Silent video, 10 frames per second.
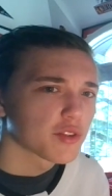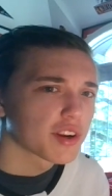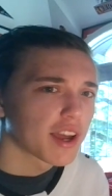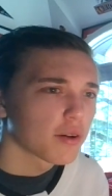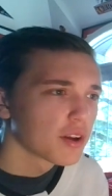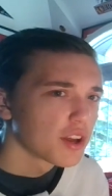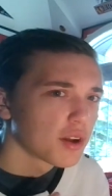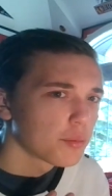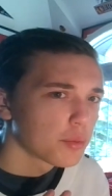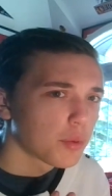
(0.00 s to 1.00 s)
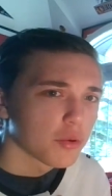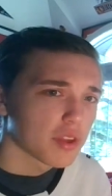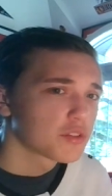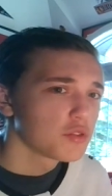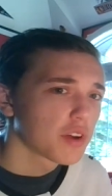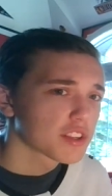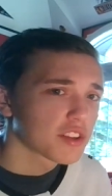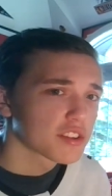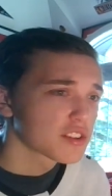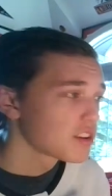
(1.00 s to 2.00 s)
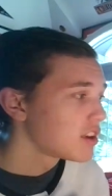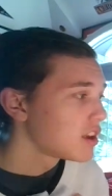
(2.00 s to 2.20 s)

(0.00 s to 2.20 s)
right now. Both have 2 Vezinas.